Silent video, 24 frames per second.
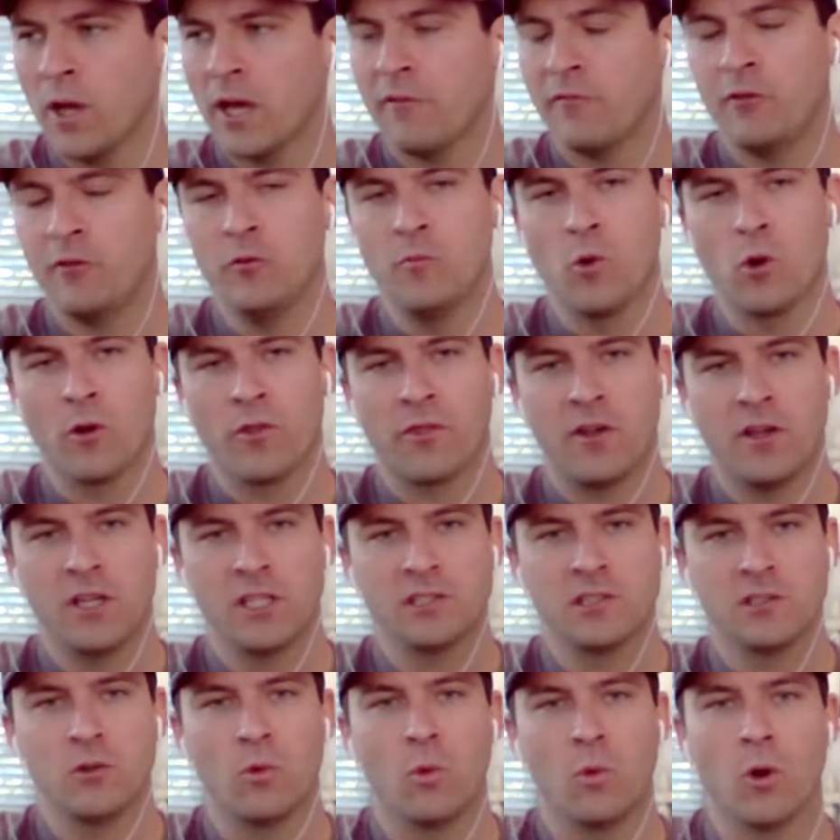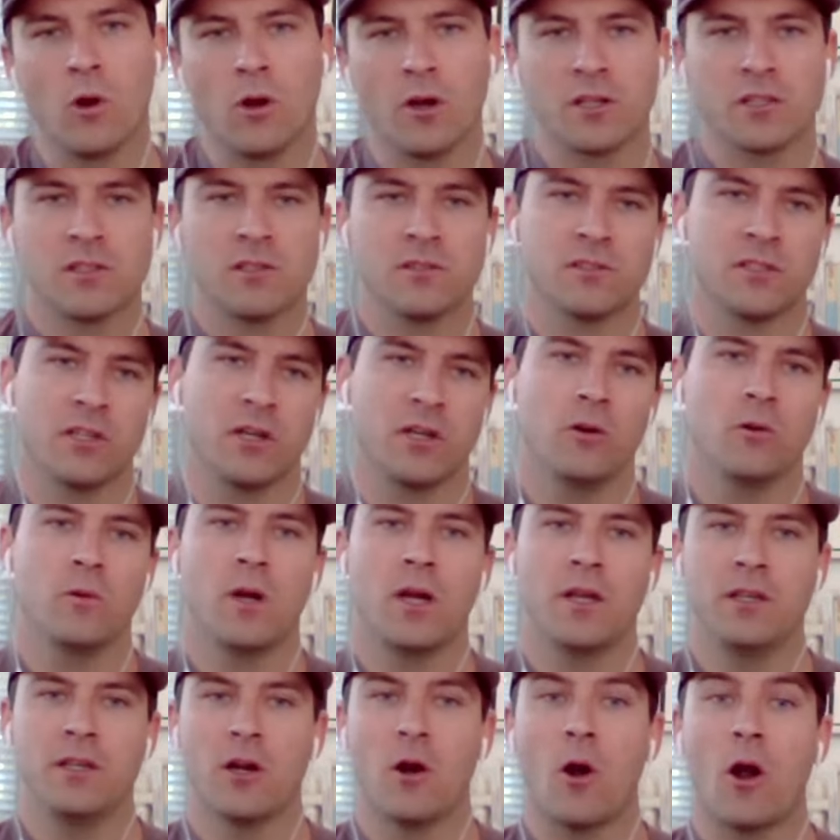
we got a few more things in the works. So,